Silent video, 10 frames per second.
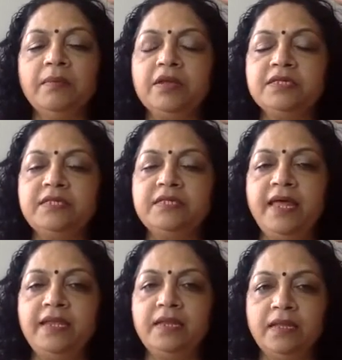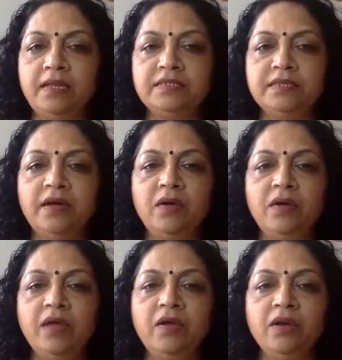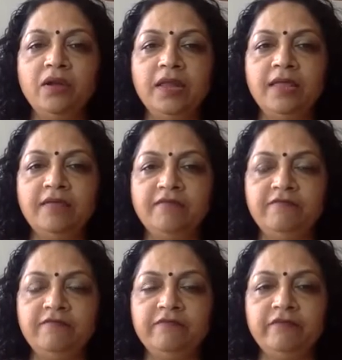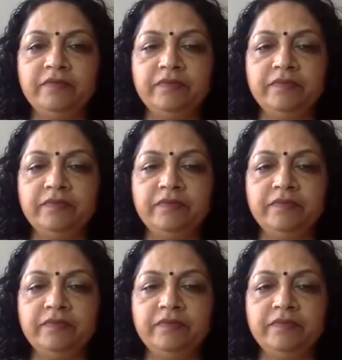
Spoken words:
Because that is how I honor life.